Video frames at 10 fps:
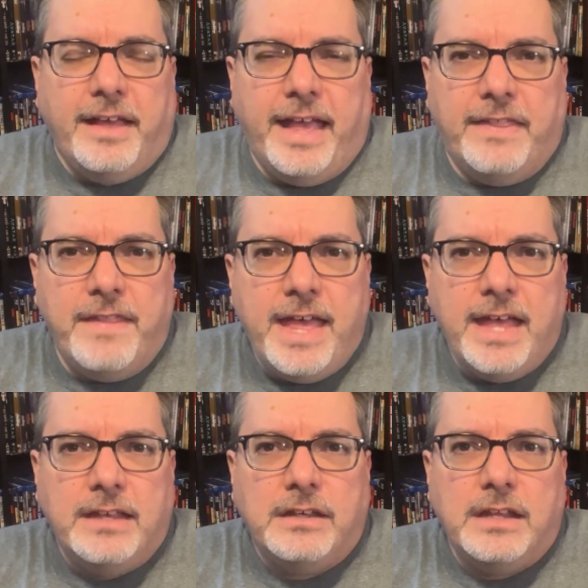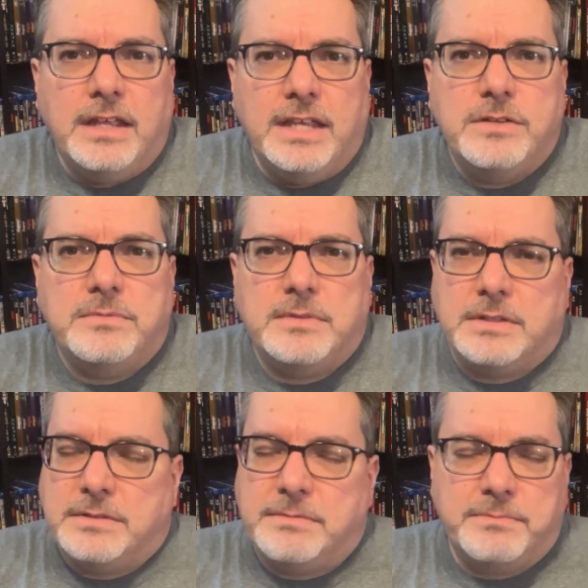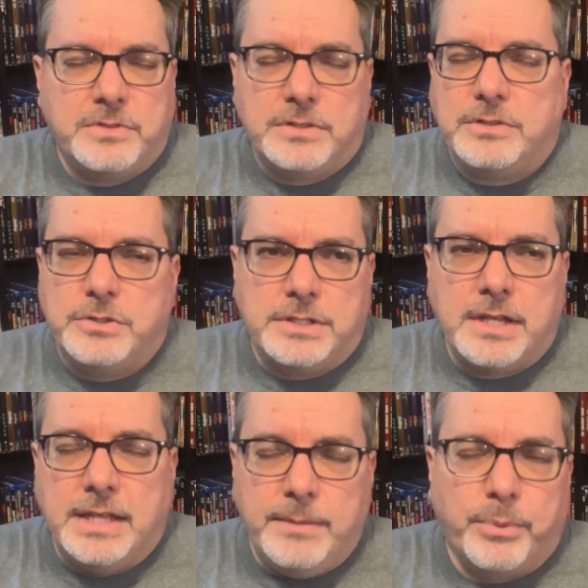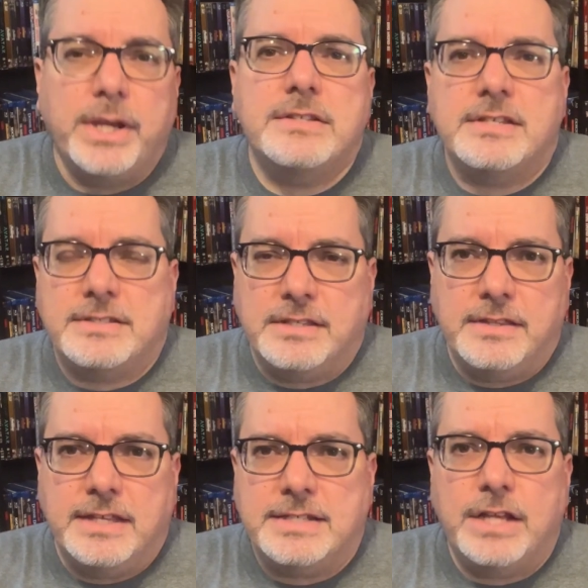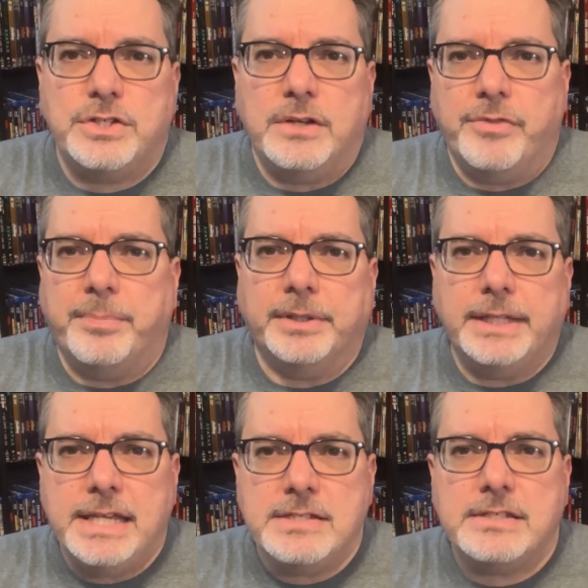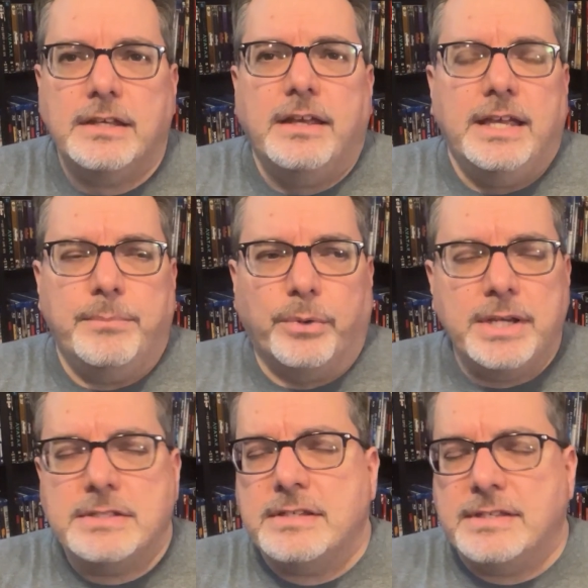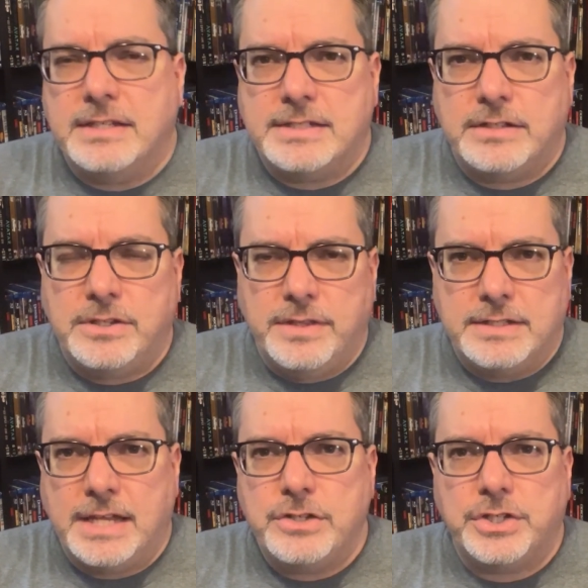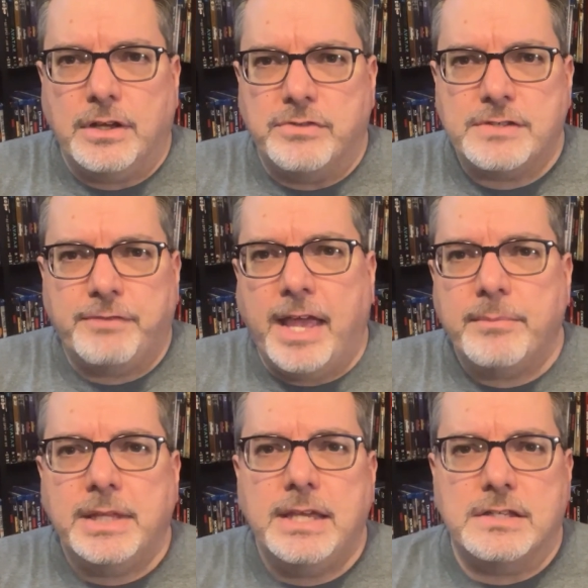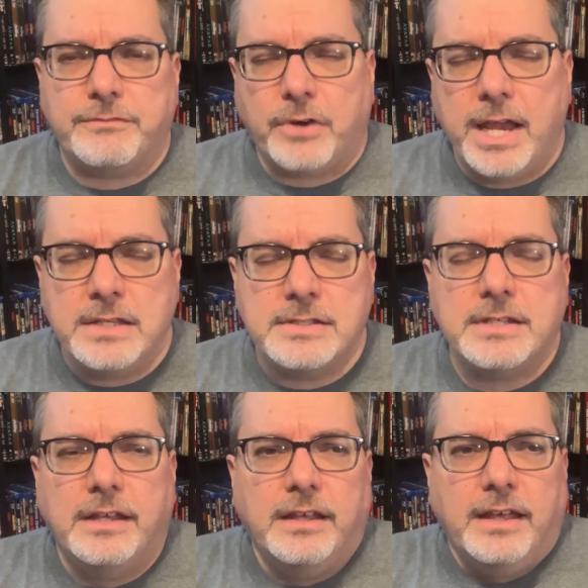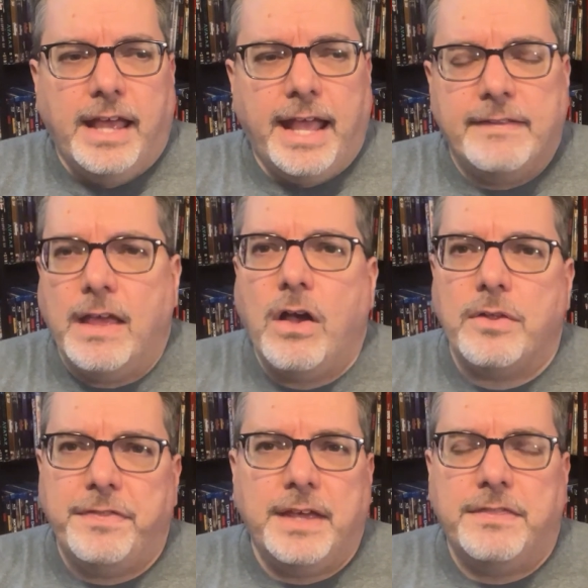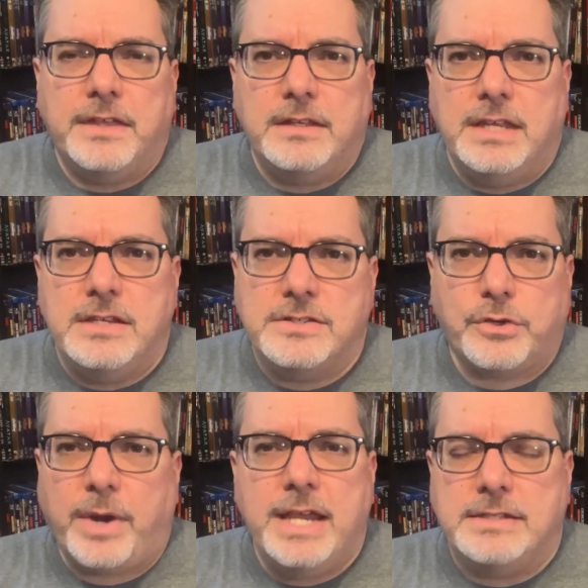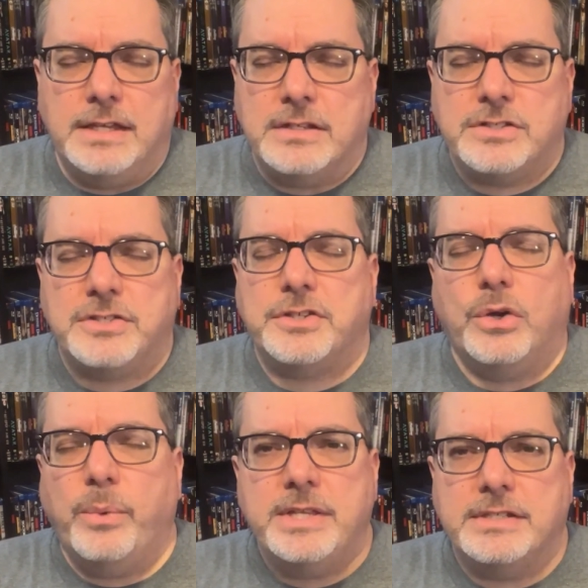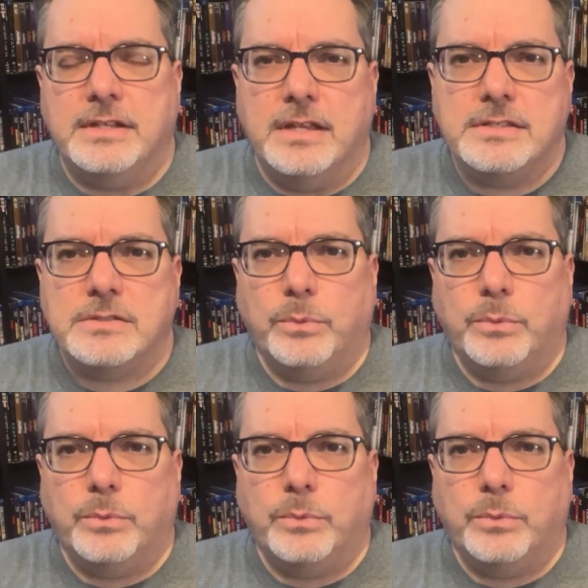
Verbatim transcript: And then he he brings this to the attention of the police. He brings this to the attention of his family, his friends, and they all think that he's crazy. It's just a coincidence.